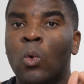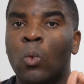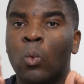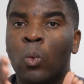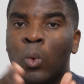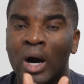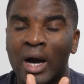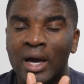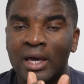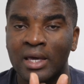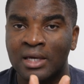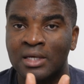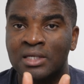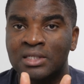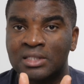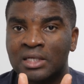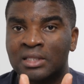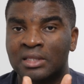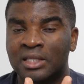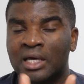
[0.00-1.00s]
why
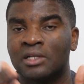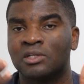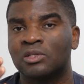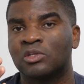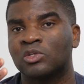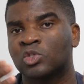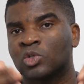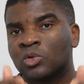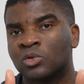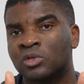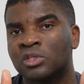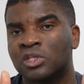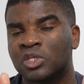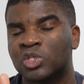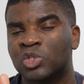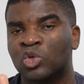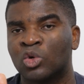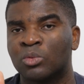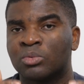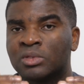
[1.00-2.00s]
is it that certain of
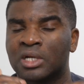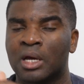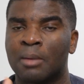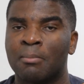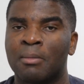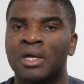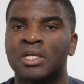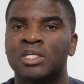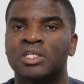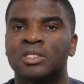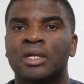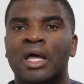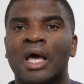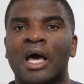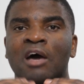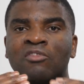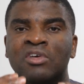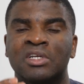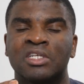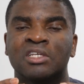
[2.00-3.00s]
these groups that I mentioned
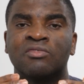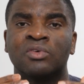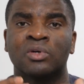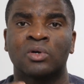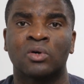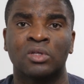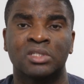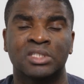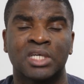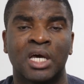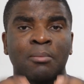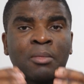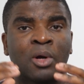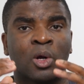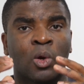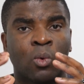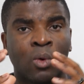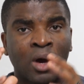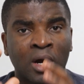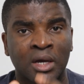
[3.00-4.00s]
have a difficult time
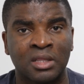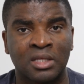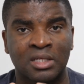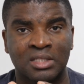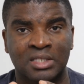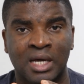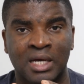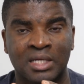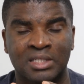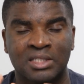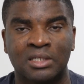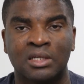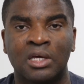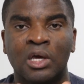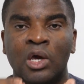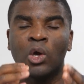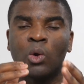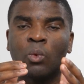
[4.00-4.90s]
acquiring this asset,